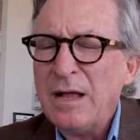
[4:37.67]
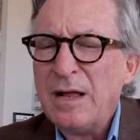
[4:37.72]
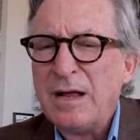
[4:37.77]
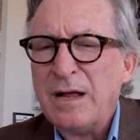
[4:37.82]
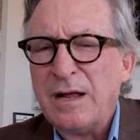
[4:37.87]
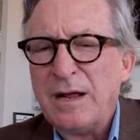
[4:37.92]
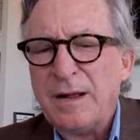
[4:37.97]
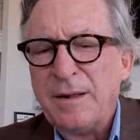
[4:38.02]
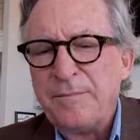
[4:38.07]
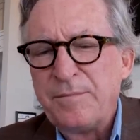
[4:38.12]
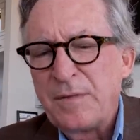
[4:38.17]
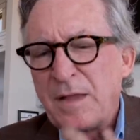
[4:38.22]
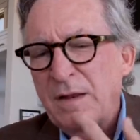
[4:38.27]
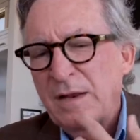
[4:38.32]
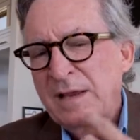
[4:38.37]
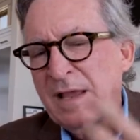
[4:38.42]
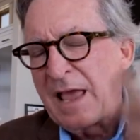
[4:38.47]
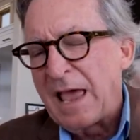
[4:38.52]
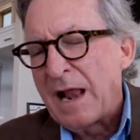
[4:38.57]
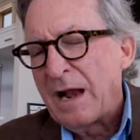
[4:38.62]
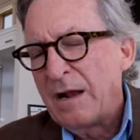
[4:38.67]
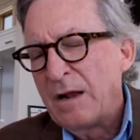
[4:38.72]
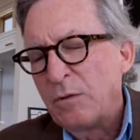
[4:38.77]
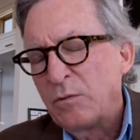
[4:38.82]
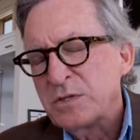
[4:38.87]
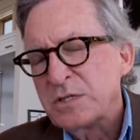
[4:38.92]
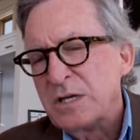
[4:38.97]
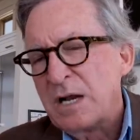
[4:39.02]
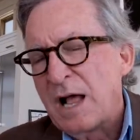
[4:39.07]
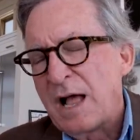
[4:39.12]
And Canada
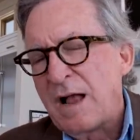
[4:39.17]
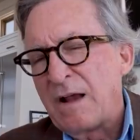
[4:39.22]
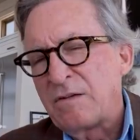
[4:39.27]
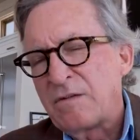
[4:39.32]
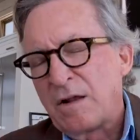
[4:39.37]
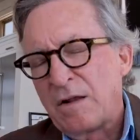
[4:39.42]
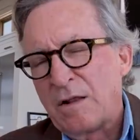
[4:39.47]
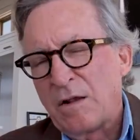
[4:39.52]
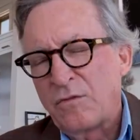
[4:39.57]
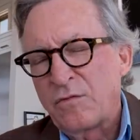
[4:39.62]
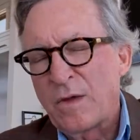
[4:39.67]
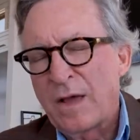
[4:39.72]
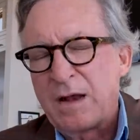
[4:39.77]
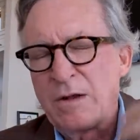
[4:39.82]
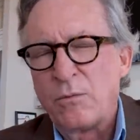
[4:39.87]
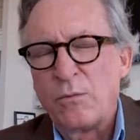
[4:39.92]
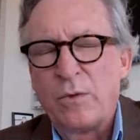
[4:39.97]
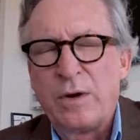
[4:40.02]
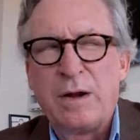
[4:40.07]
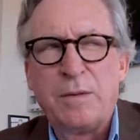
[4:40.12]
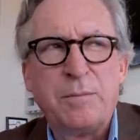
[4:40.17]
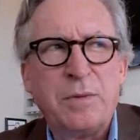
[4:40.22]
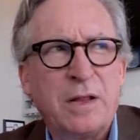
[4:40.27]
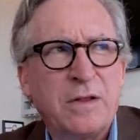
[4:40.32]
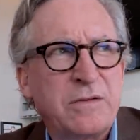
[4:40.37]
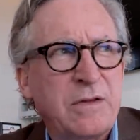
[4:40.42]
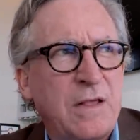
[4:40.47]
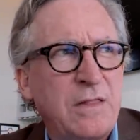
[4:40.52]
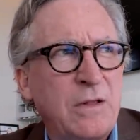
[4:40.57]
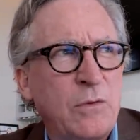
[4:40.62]
was nice. They tried to
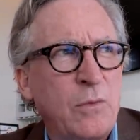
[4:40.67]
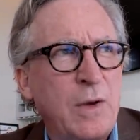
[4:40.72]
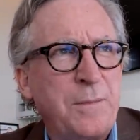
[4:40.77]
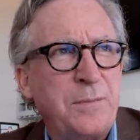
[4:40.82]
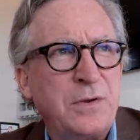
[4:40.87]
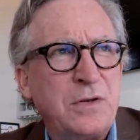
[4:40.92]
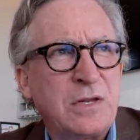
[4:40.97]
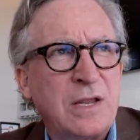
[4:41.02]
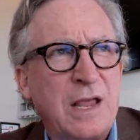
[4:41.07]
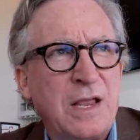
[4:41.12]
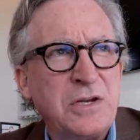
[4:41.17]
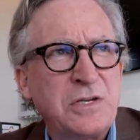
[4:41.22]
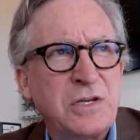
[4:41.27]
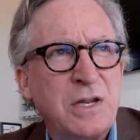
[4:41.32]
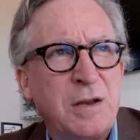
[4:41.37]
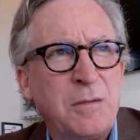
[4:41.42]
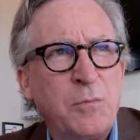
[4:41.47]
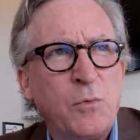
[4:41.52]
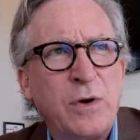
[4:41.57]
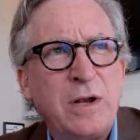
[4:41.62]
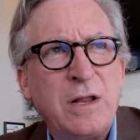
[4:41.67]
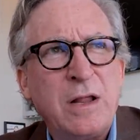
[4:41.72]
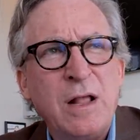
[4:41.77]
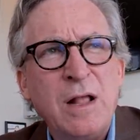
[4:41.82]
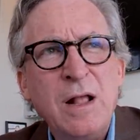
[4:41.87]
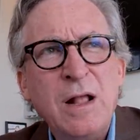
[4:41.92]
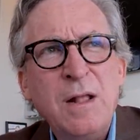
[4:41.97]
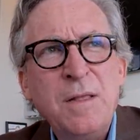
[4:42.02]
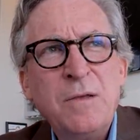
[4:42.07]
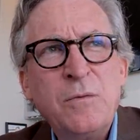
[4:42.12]
rehabilitate their reputation. And what
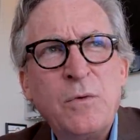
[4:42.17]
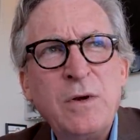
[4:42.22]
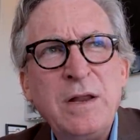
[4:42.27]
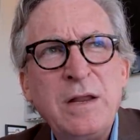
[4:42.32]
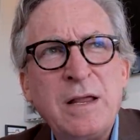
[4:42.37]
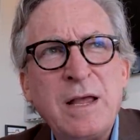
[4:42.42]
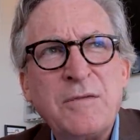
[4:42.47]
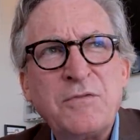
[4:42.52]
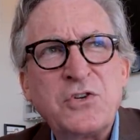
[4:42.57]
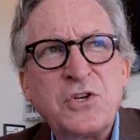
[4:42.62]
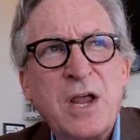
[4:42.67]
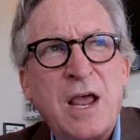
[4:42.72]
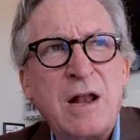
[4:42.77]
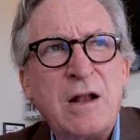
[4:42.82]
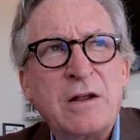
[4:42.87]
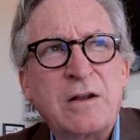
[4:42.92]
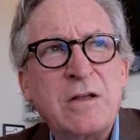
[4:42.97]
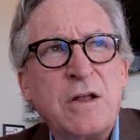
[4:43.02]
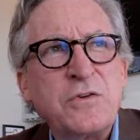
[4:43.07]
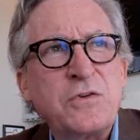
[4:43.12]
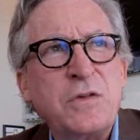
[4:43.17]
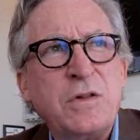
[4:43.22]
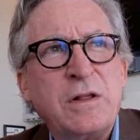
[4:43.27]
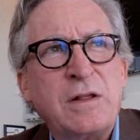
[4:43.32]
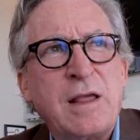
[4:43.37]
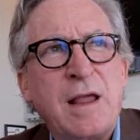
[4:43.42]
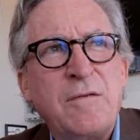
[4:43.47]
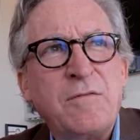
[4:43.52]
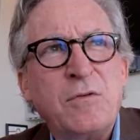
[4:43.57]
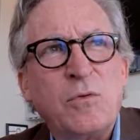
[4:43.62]
do you give China, a country that
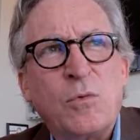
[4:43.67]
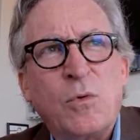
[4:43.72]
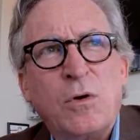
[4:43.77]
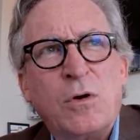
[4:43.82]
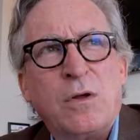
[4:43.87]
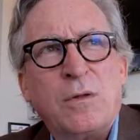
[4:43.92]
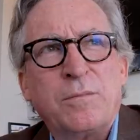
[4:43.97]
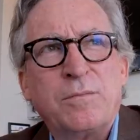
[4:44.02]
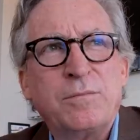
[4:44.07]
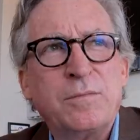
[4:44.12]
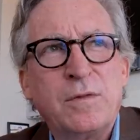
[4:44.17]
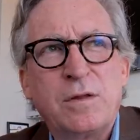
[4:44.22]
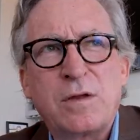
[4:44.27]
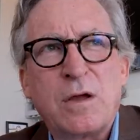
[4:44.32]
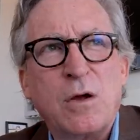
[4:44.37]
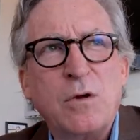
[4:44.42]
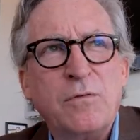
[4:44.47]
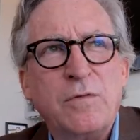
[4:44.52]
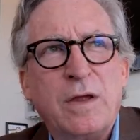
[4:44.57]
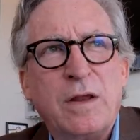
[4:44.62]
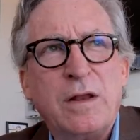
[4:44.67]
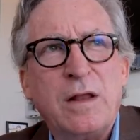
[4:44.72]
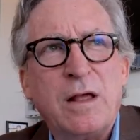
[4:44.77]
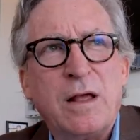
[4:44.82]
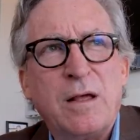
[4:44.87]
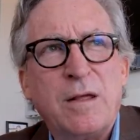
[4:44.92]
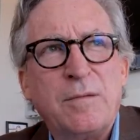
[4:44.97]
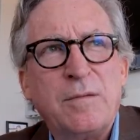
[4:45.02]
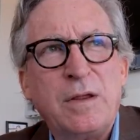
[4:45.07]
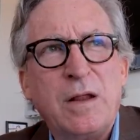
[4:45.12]
gave the world
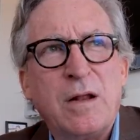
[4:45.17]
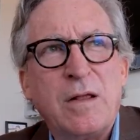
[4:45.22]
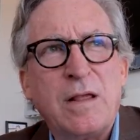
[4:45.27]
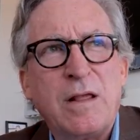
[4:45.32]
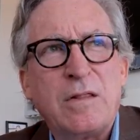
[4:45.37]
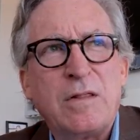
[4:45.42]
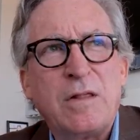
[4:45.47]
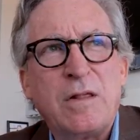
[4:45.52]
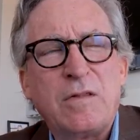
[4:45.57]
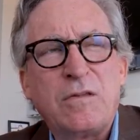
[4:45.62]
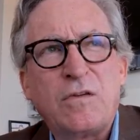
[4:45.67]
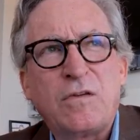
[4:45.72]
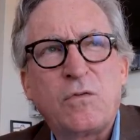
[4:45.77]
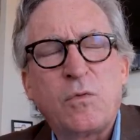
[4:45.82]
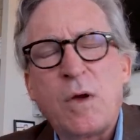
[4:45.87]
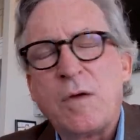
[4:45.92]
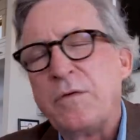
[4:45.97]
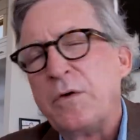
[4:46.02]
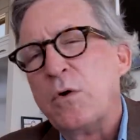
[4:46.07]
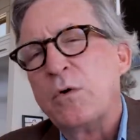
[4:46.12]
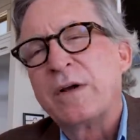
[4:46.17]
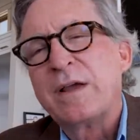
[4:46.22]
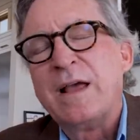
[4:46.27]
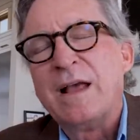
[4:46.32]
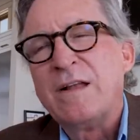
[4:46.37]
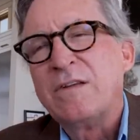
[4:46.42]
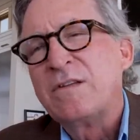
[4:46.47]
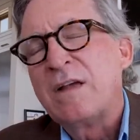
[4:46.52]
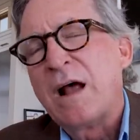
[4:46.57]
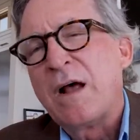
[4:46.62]
COVID? You know, they had these 12-year-old
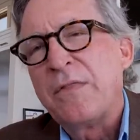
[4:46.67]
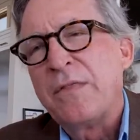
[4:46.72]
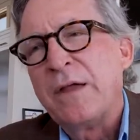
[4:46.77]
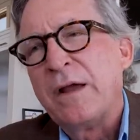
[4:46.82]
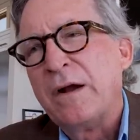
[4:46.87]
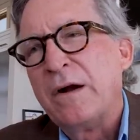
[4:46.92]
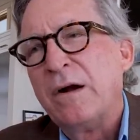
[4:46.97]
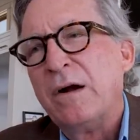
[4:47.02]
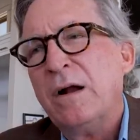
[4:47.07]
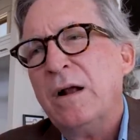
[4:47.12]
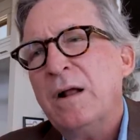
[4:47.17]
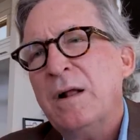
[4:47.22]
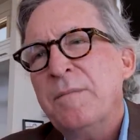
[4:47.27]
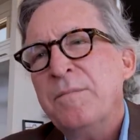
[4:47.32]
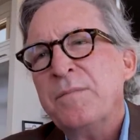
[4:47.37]
kids out there.